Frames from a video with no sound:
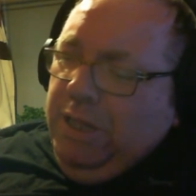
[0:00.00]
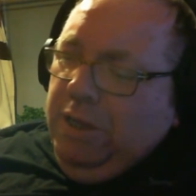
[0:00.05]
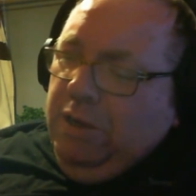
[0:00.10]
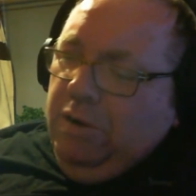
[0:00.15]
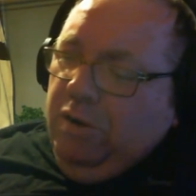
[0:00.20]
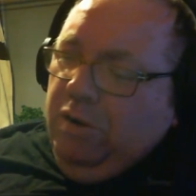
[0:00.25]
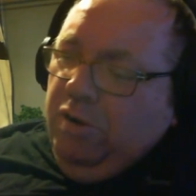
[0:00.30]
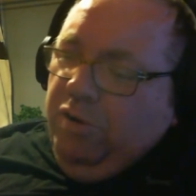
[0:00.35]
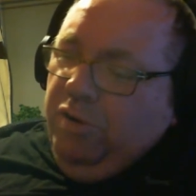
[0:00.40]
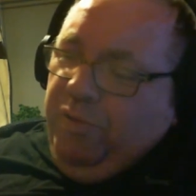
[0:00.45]

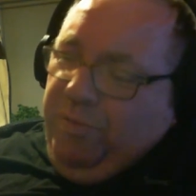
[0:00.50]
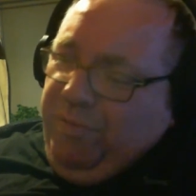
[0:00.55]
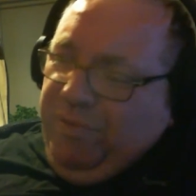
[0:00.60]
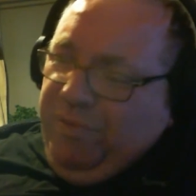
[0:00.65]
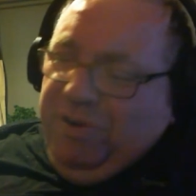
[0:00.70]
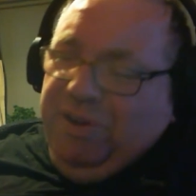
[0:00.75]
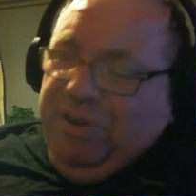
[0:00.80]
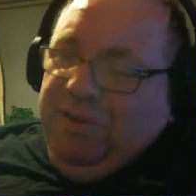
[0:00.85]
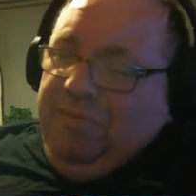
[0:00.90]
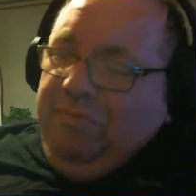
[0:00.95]
over
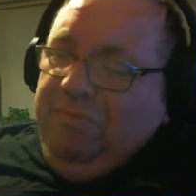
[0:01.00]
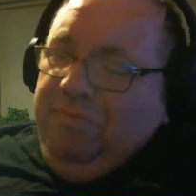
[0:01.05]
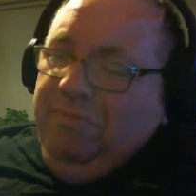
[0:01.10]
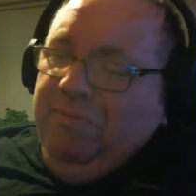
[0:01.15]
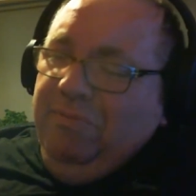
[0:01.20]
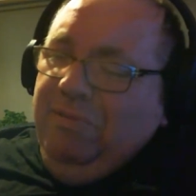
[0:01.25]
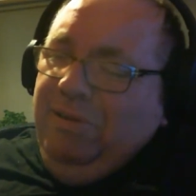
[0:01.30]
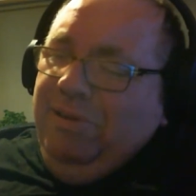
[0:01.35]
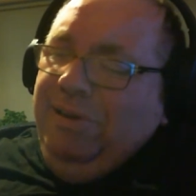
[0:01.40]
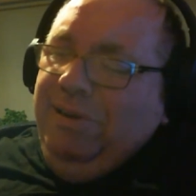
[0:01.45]
the
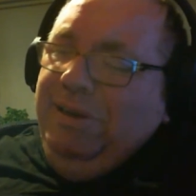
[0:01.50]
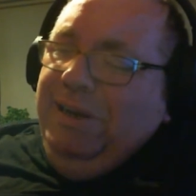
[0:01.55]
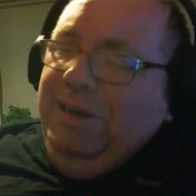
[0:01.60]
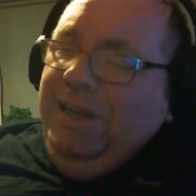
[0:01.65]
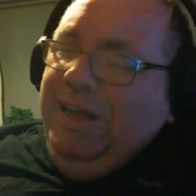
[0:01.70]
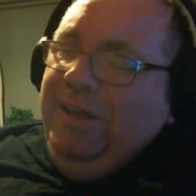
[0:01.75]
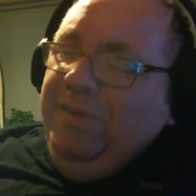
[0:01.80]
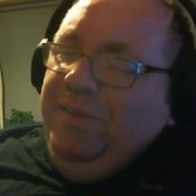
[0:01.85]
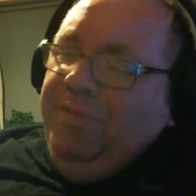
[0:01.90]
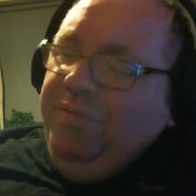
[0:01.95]

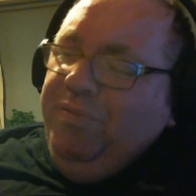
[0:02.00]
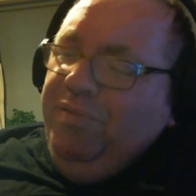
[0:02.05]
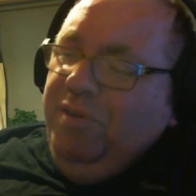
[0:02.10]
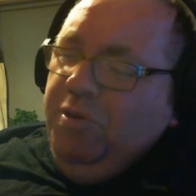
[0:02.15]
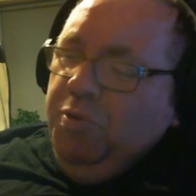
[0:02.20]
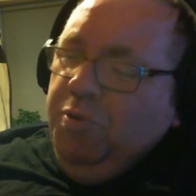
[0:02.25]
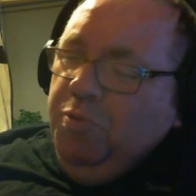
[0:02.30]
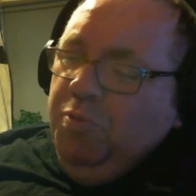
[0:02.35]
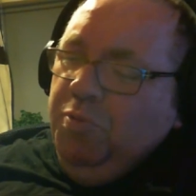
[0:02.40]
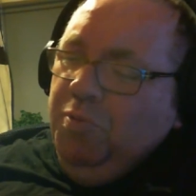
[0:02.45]
last
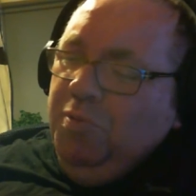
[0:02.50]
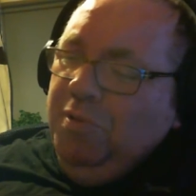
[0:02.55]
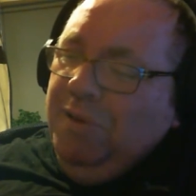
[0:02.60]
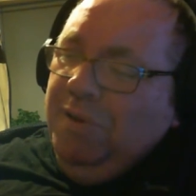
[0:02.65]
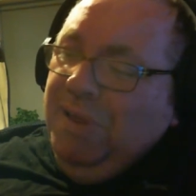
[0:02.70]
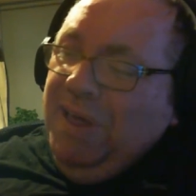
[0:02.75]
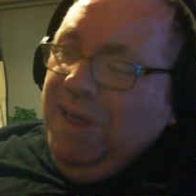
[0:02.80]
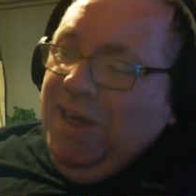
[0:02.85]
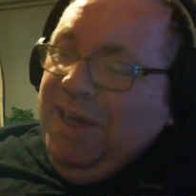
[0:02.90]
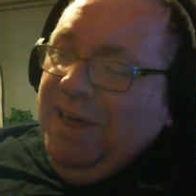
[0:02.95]
few
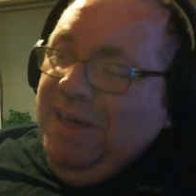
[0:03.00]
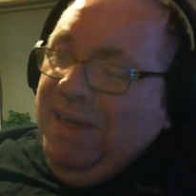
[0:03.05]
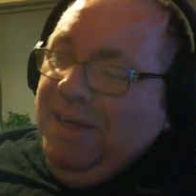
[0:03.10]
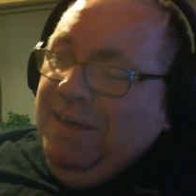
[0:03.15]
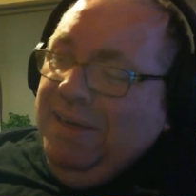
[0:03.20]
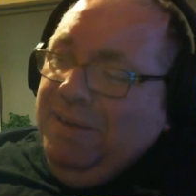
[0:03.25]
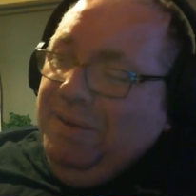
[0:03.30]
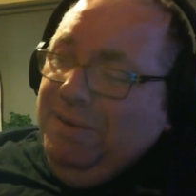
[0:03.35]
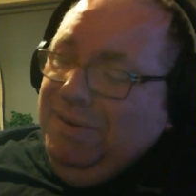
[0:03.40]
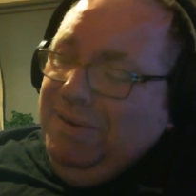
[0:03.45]

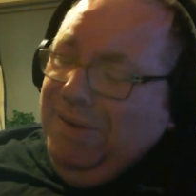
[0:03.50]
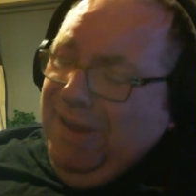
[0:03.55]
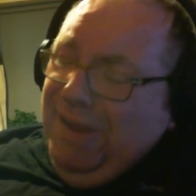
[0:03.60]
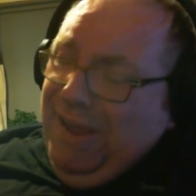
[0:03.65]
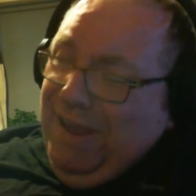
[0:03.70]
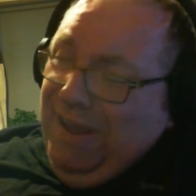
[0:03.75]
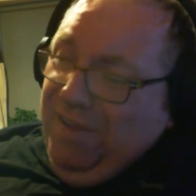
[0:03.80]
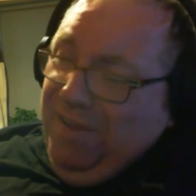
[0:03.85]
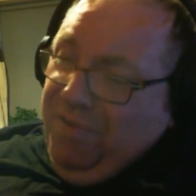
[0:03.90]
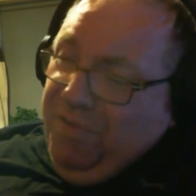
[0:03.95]

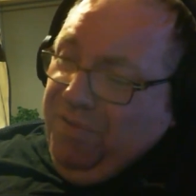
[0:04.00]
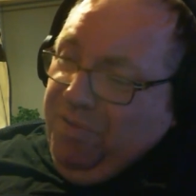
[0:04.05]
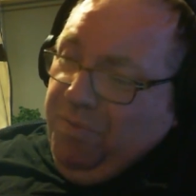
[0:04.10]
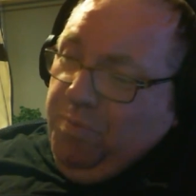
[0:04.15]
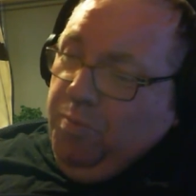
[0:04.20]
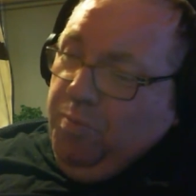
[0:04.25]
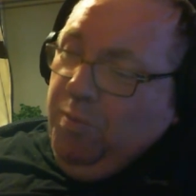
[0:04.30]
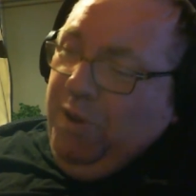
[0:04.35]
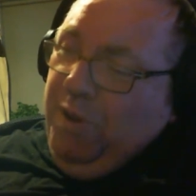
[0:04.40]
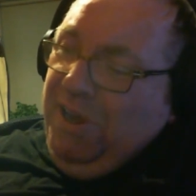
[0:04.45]
days
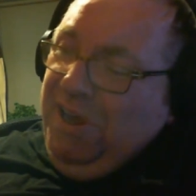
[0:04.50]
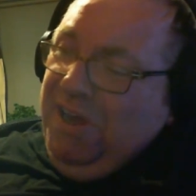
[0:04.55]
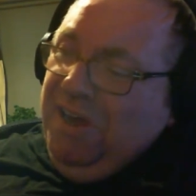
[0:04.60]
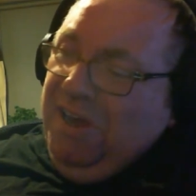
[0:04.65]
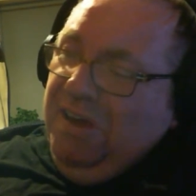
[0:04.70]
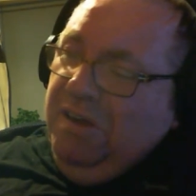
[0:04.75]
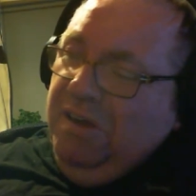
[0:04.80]
and week,